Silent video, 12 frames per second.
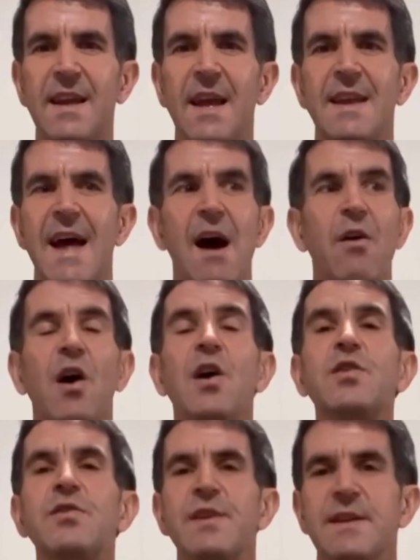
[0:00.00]
and now
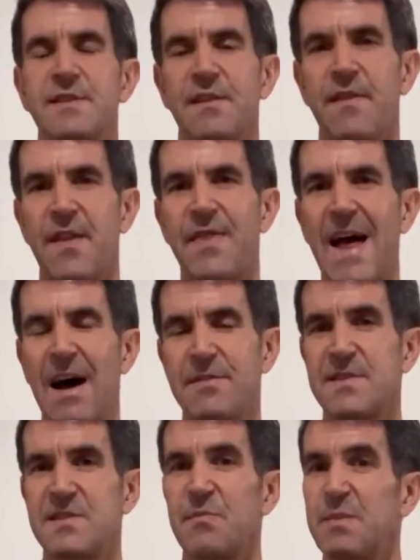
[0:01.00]
hundreds and
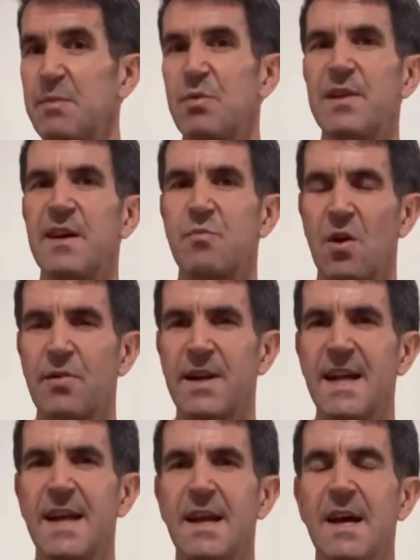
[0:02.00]
thousands of people have
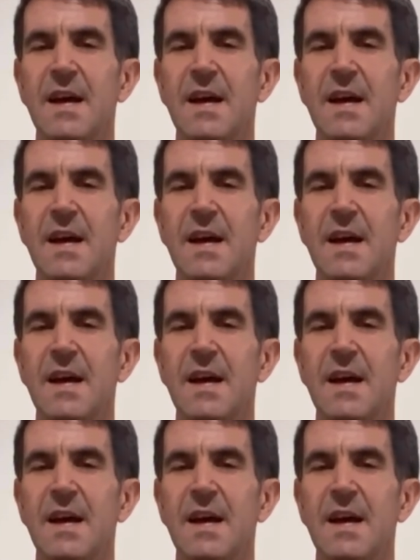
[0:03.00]
broken it.